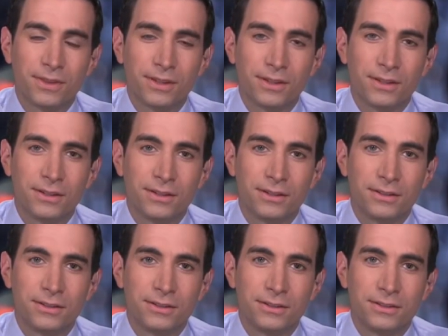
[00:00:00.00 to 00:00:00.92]

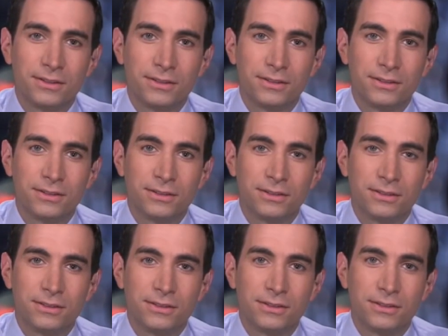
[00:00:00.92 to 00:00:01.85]

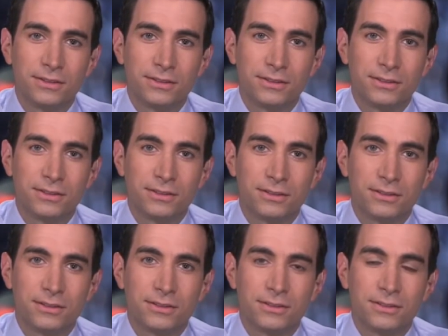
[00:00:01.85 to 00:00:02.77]

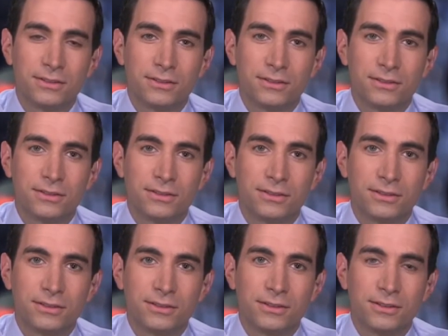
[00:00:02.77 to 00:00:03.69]

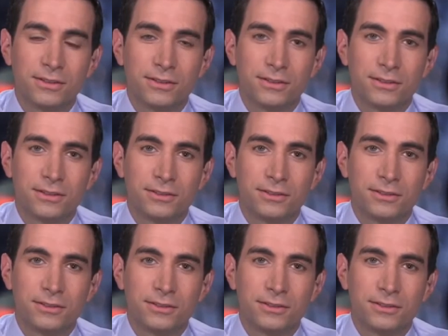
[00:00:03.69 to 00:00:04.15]
(silent)